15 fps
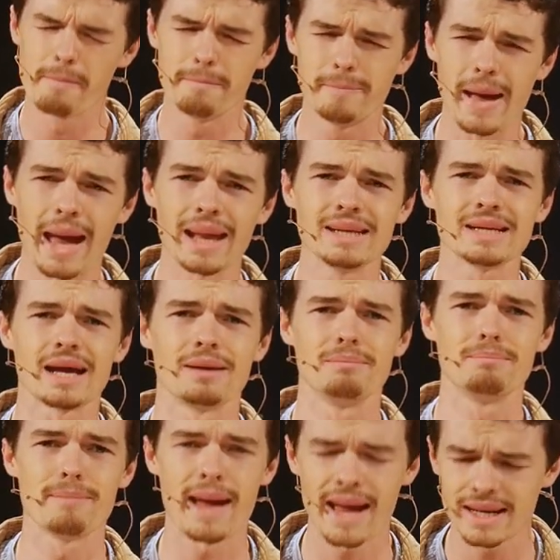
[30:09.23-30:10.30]
Bend
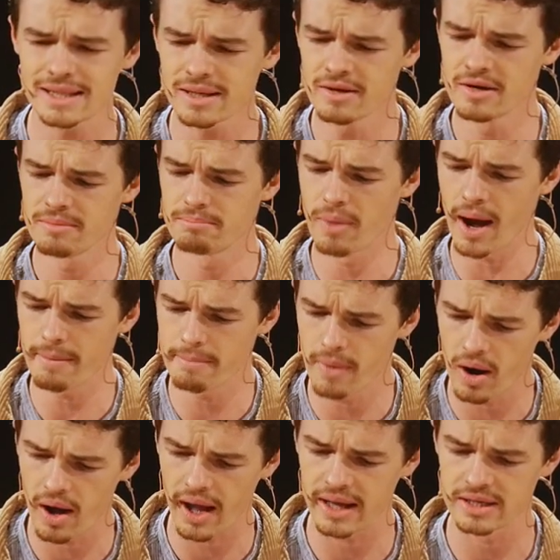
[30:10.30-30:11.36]
and mend my
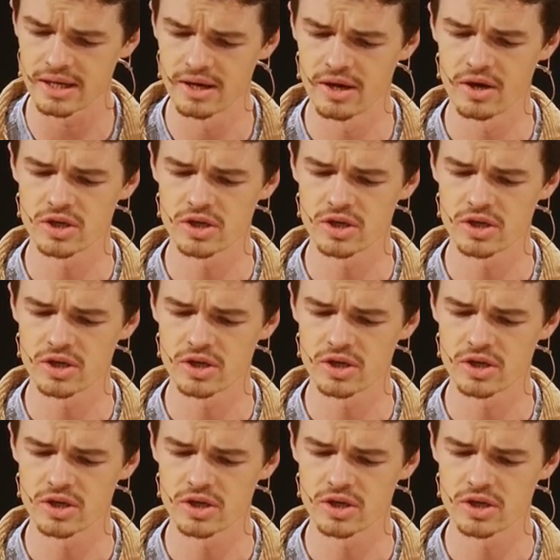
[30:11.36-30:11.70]
mind